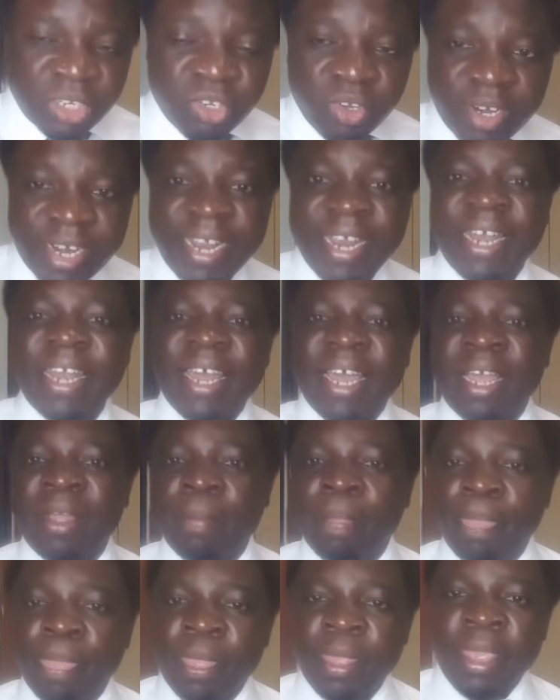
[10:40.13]
So Raila,
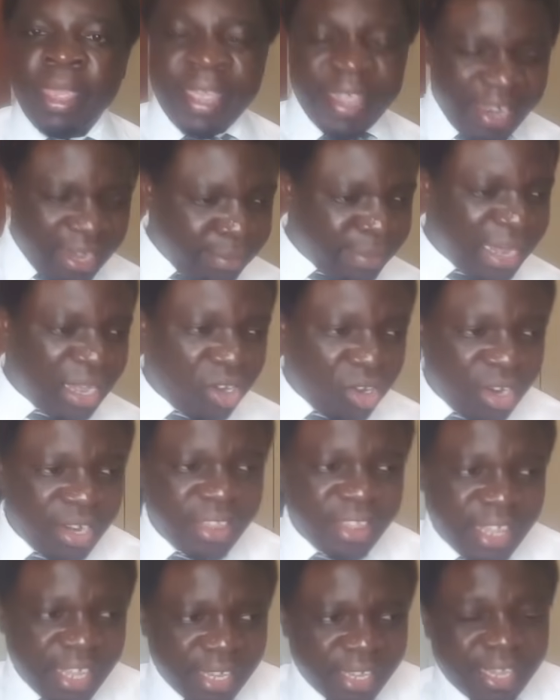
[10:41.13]
in my
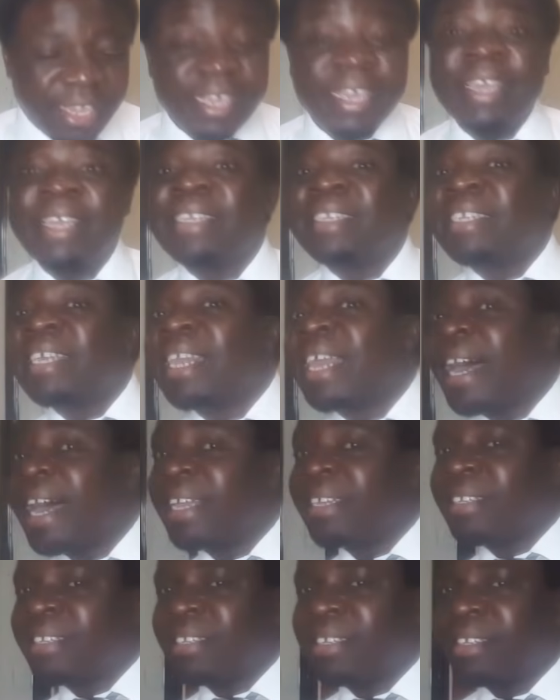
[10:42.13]
own thinking, he still
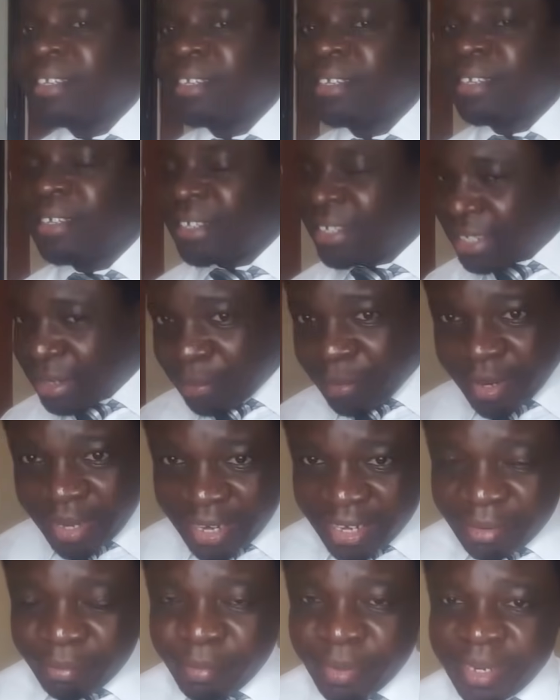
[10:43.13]
has some
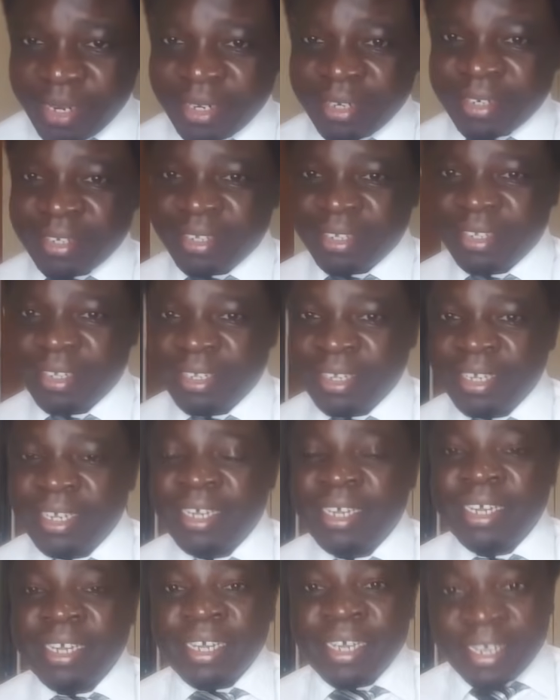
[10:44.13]
credibility.
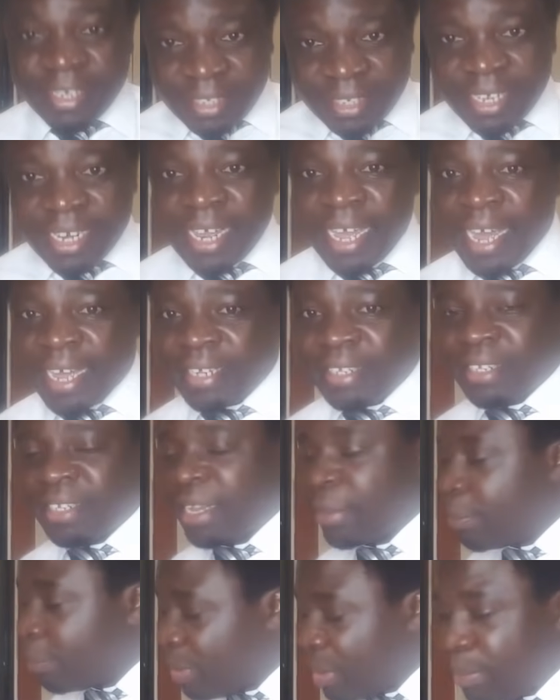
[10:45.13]
He still has
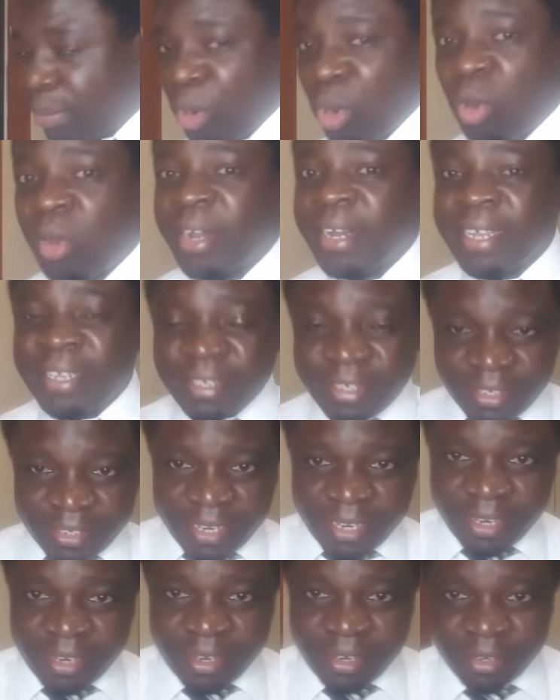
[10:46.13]
some people on his
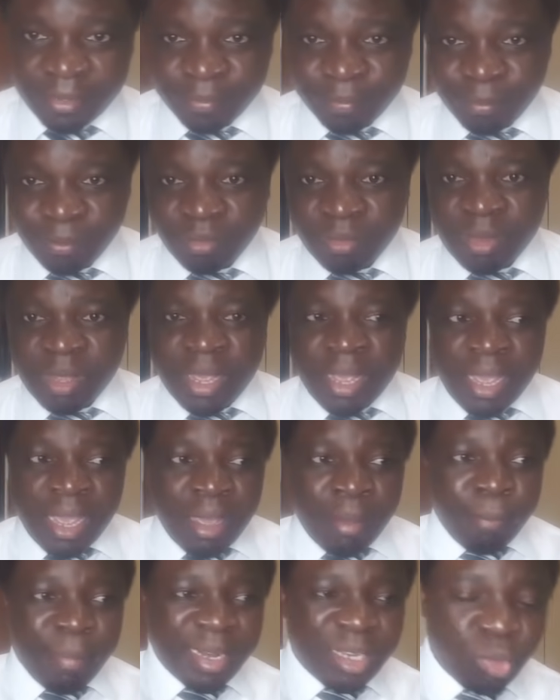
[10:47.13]
side.
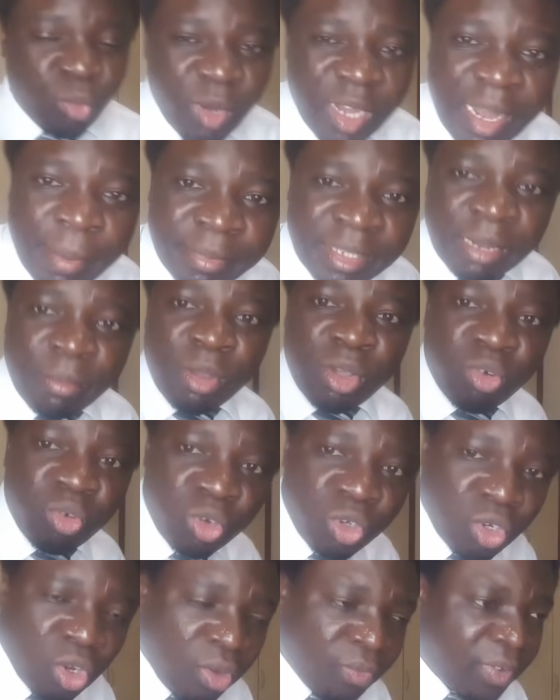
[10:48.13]
But William Samoei
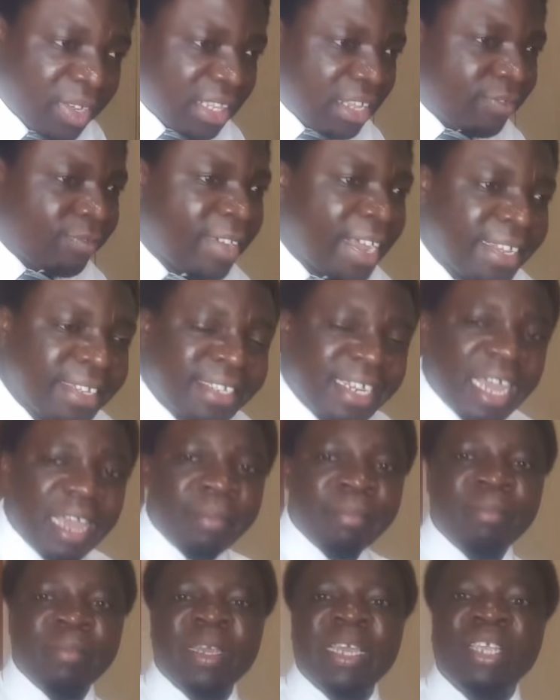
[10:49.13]
Ruto, for the first
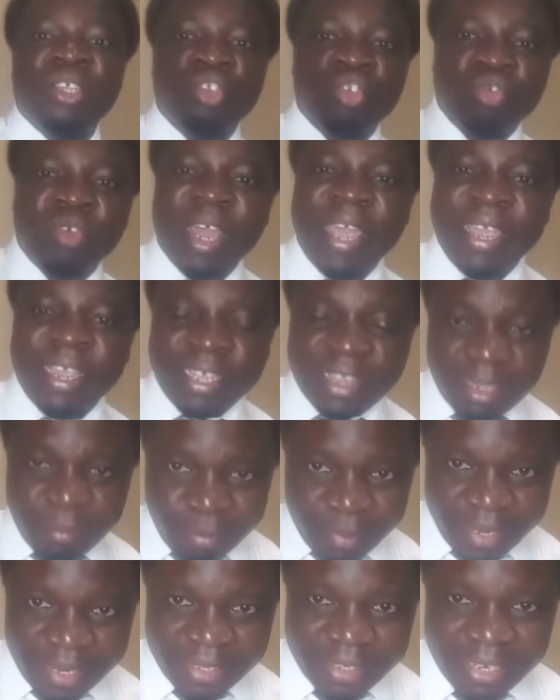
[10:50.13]
time, is trying the
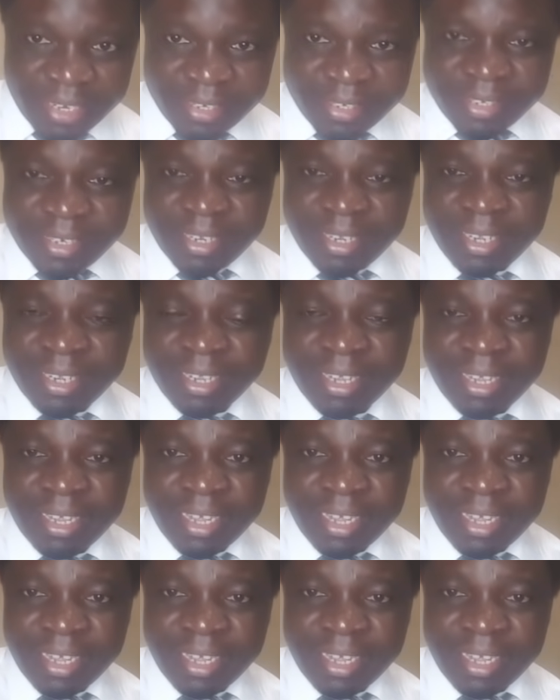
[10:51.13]
presidency.